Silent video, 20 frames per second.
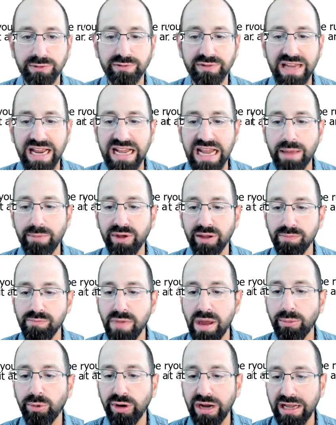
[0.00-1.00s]
of dynamic
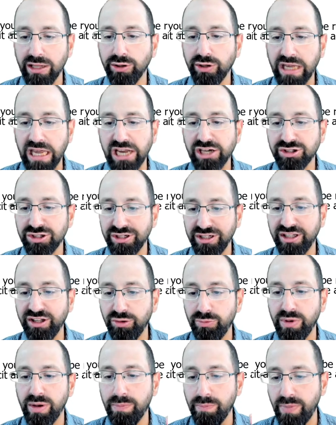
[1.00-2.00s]
memory allocation a
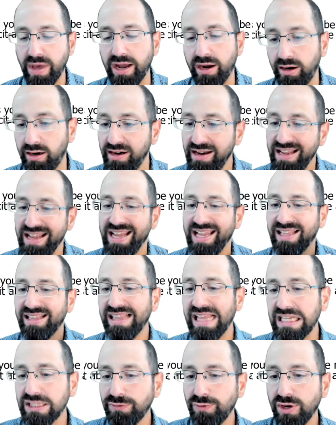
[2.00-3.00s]
little bit better. In the
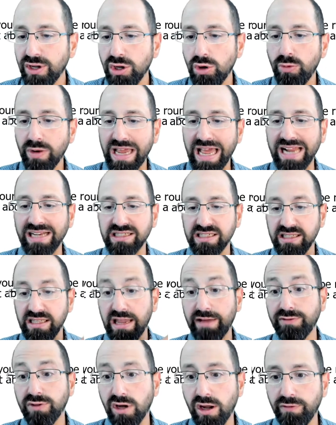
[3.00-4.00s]
last video, we kind of just
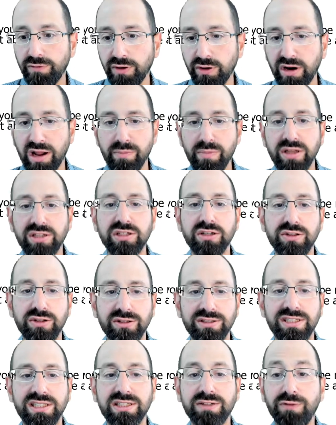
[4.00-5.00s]
left off here, and I mentioned
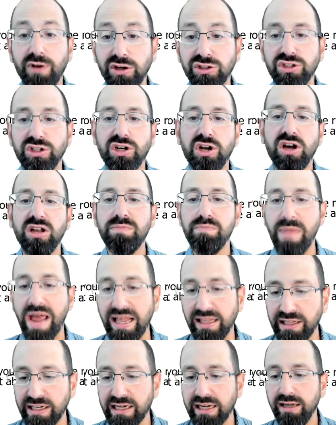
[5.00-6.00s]
there's this function called
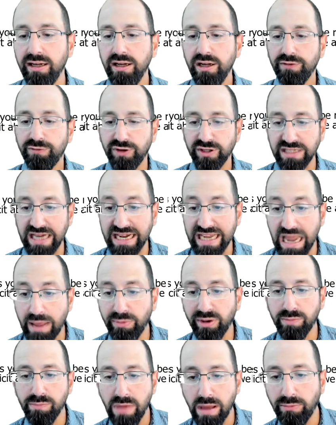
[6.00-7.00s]
malloc for
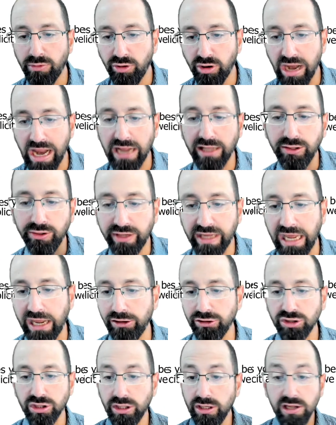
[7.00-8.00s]
dynamic memory
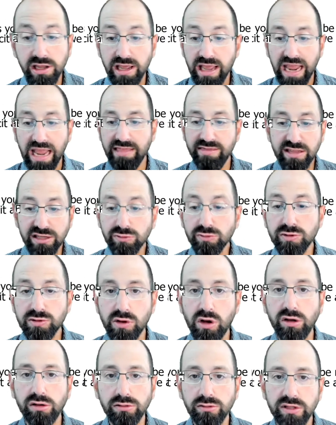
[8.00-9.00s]
allocation, and this was
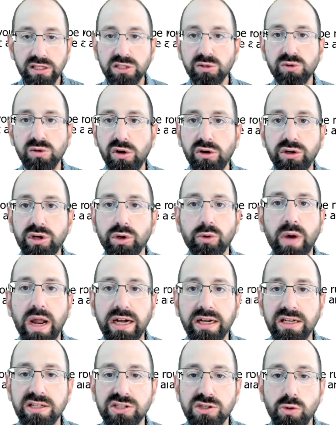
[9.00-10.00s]
all
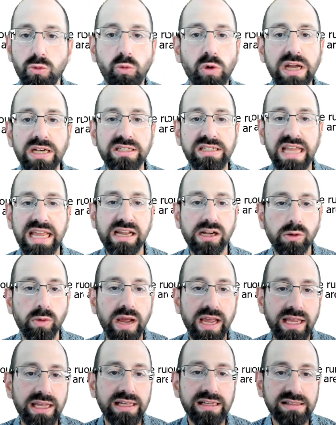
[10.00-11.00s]
correct. And so one
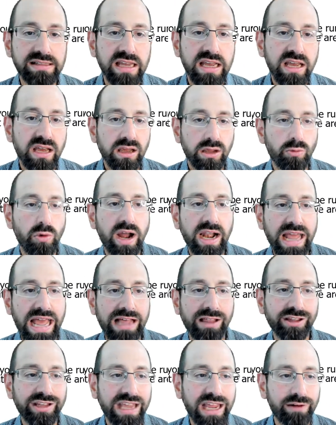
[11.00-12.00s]
takeaway is you want to
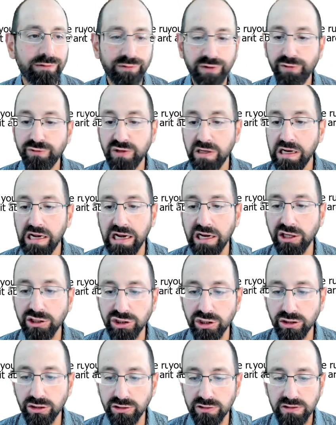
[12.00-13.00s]
allocate 15
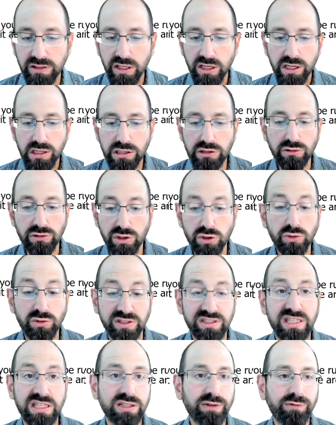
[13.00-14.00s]
integers. You
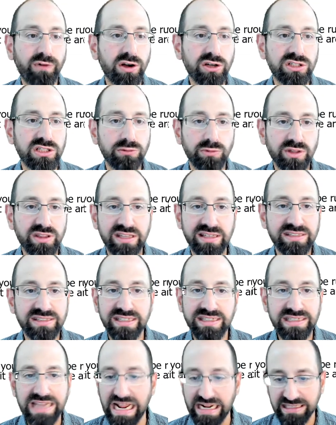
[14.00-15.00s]
use this function with this
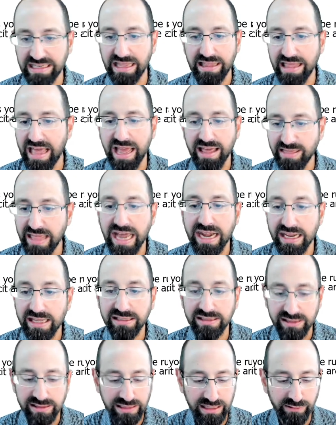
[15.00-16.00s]
syntax. That
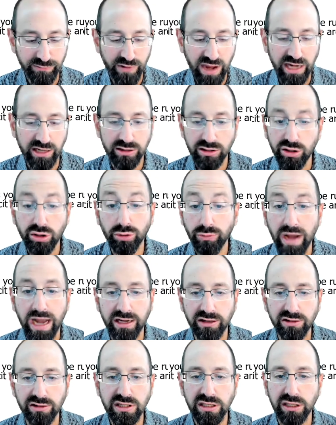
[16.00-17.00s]
is in fact
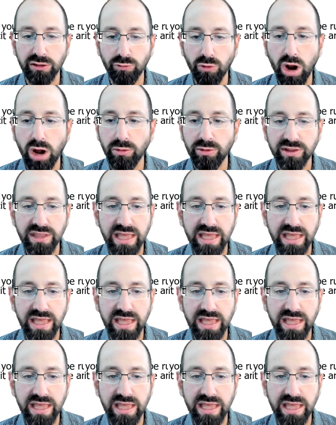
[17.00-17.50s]
correct. There's nothing wrong with